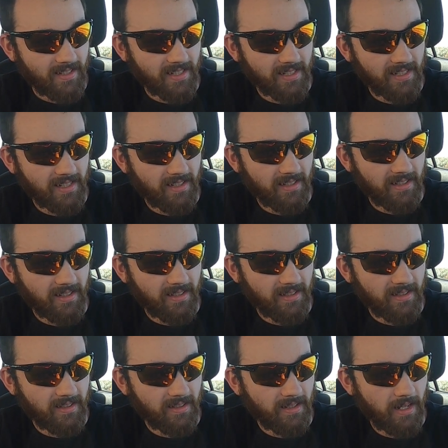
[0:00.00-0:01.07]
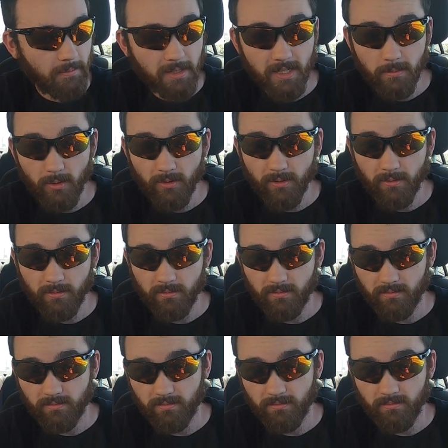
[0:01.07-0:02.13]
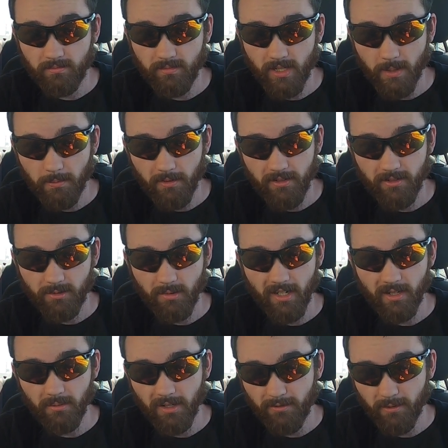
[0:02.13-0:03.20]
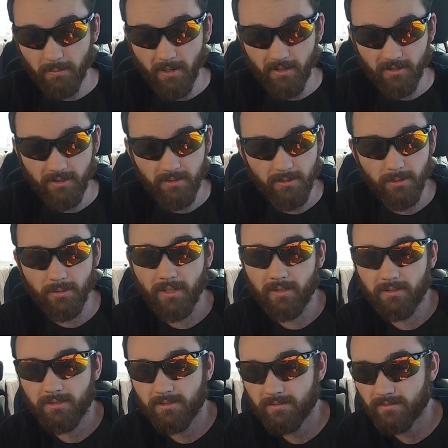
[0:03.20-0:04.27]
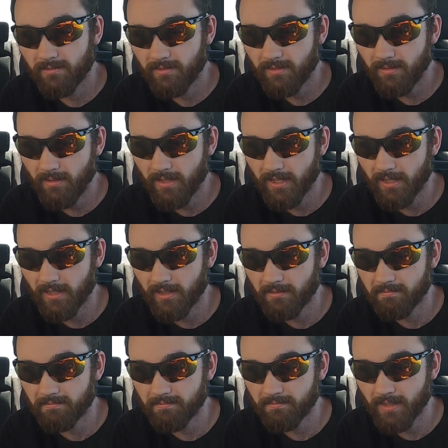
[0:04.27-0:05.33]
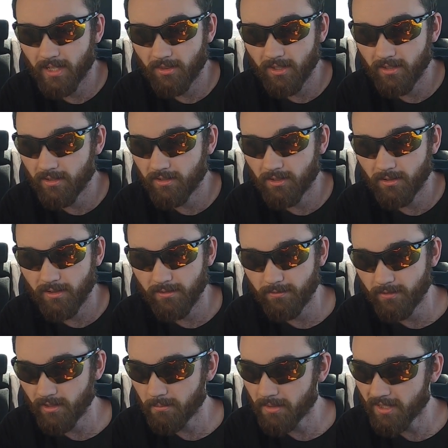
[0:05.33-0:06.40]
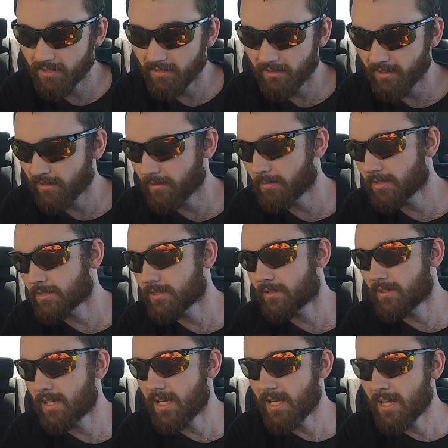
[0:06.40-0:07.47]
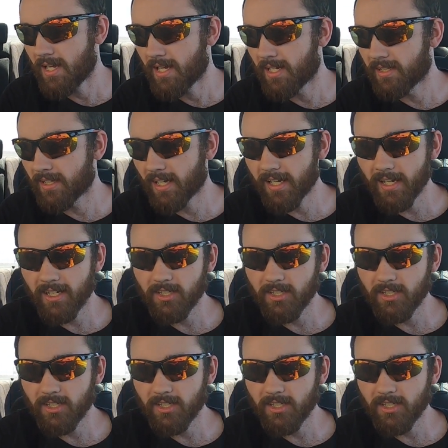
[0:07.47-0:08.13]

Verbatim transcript: and uh, how many more couple years we got to wait for part two? Who knows? Um, I think there's already filming, or I'm not sure. And then I